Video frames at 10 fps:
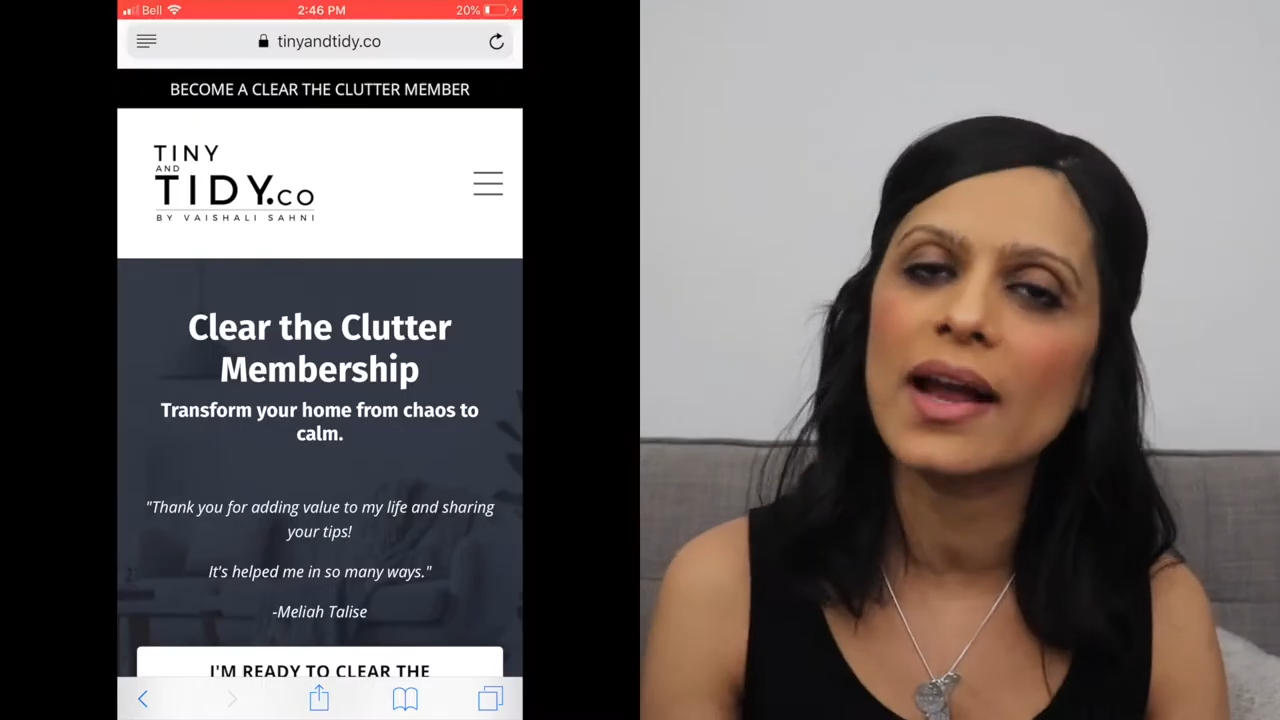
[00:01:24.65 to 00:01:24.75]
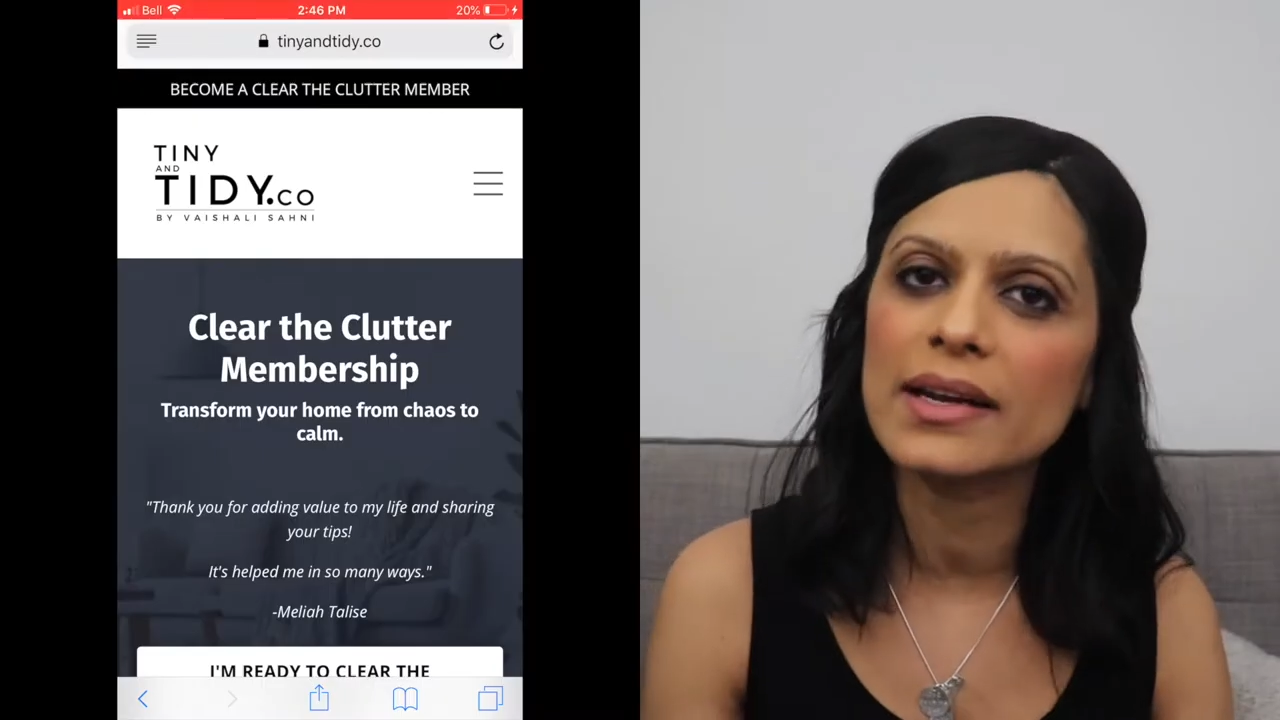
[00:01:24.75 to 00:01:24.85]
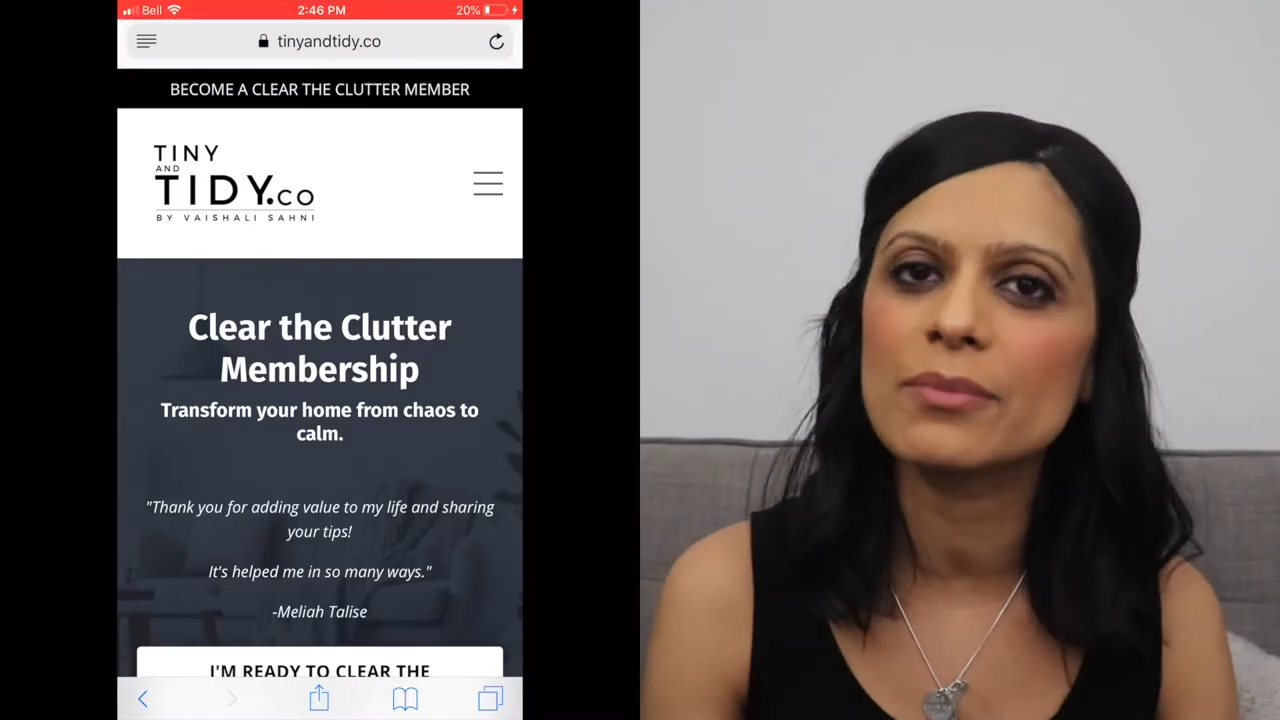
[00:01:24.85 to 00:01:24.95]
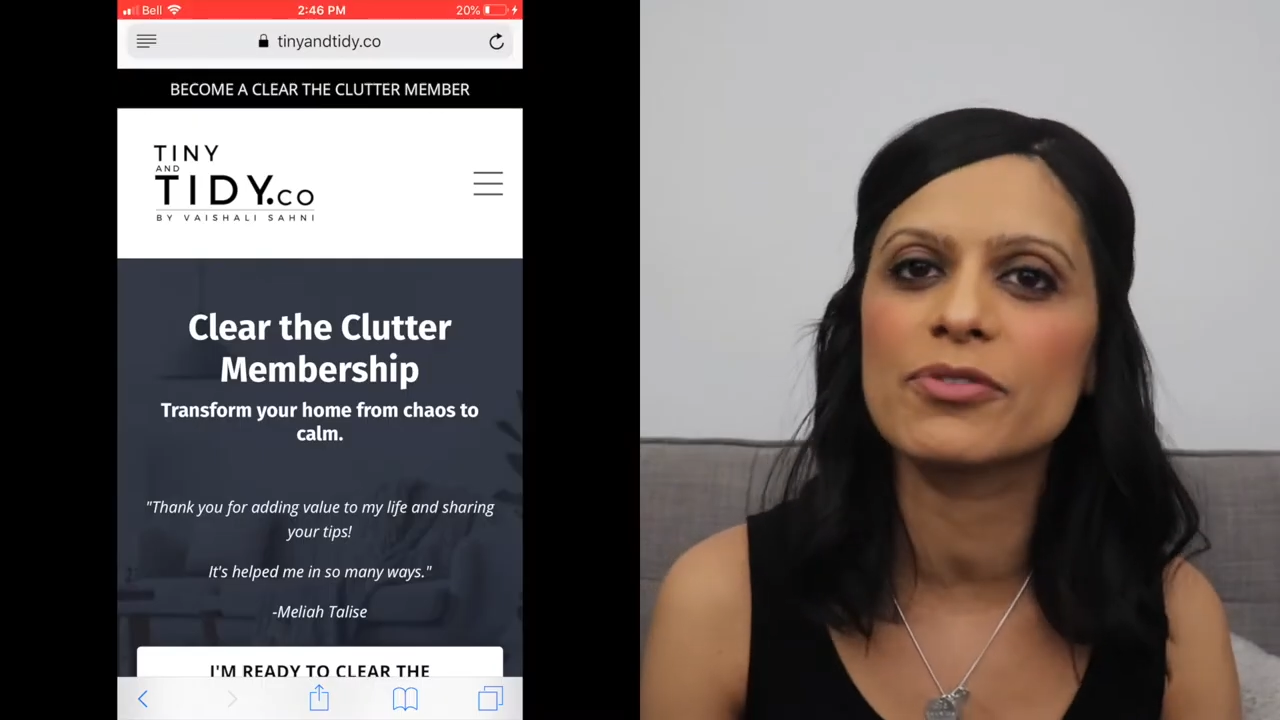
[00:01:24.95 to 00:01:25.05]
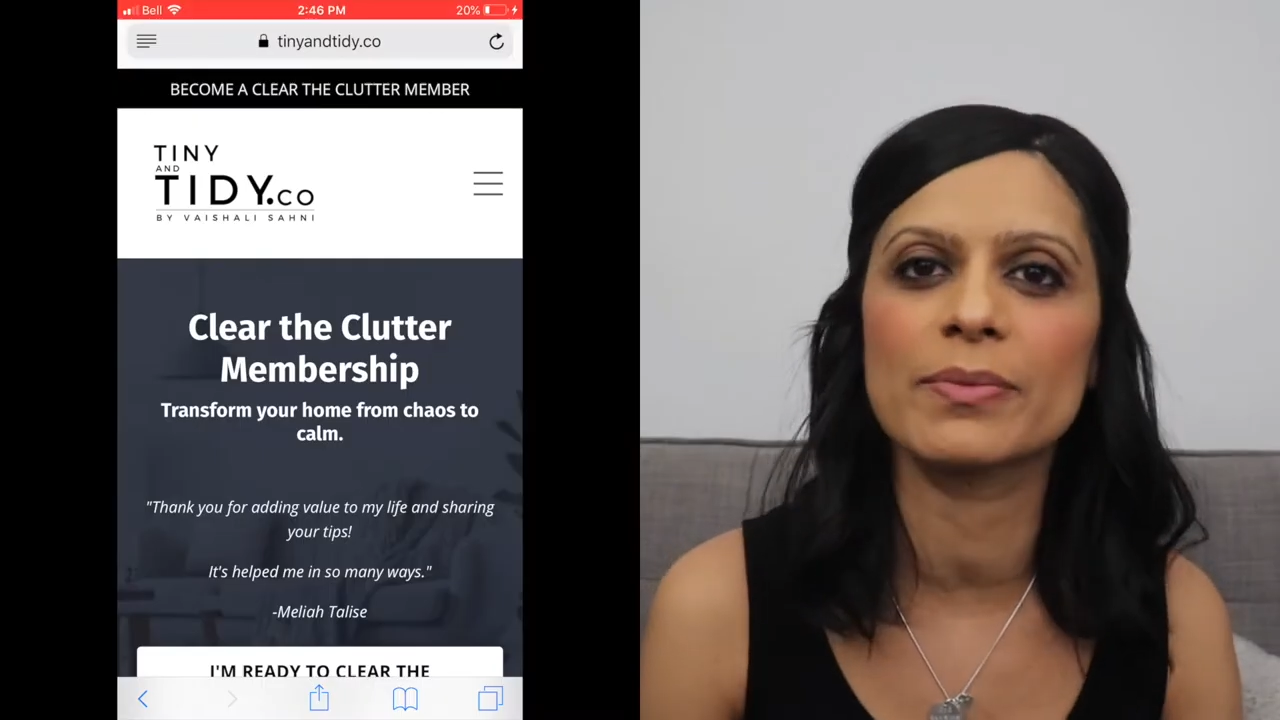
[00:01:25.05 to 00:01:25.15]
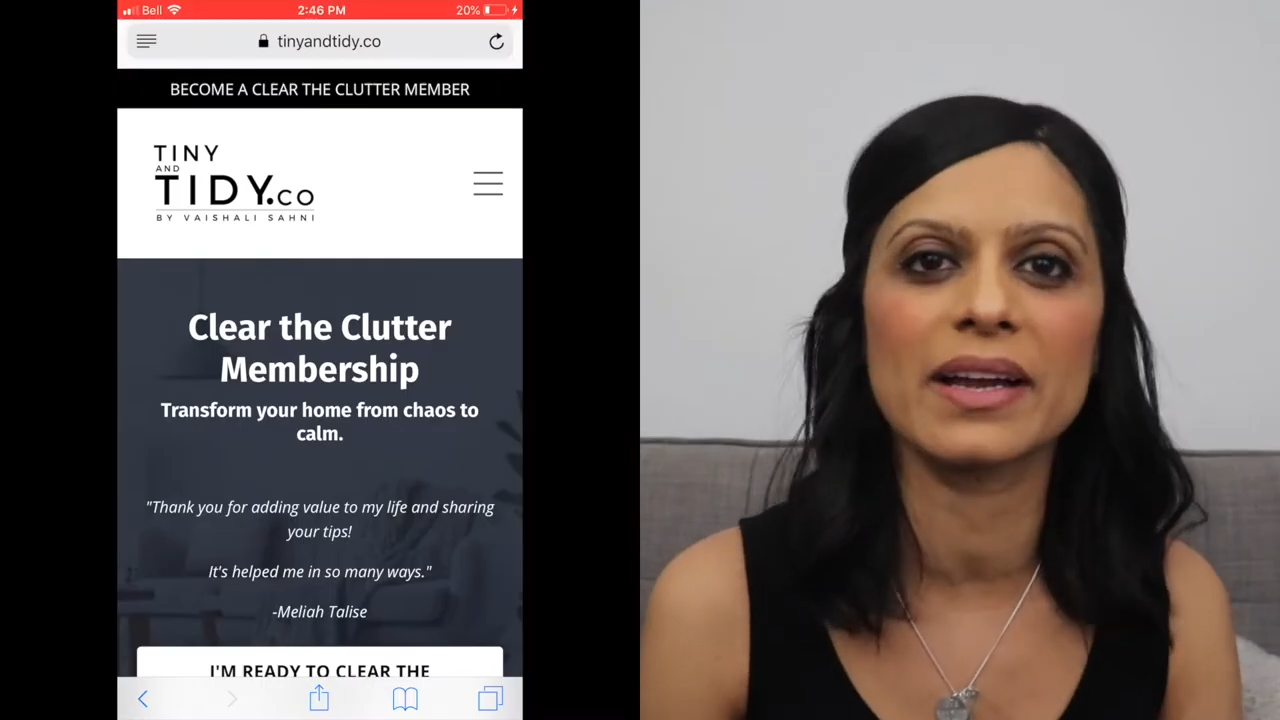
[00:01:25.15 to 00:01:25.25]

sign up for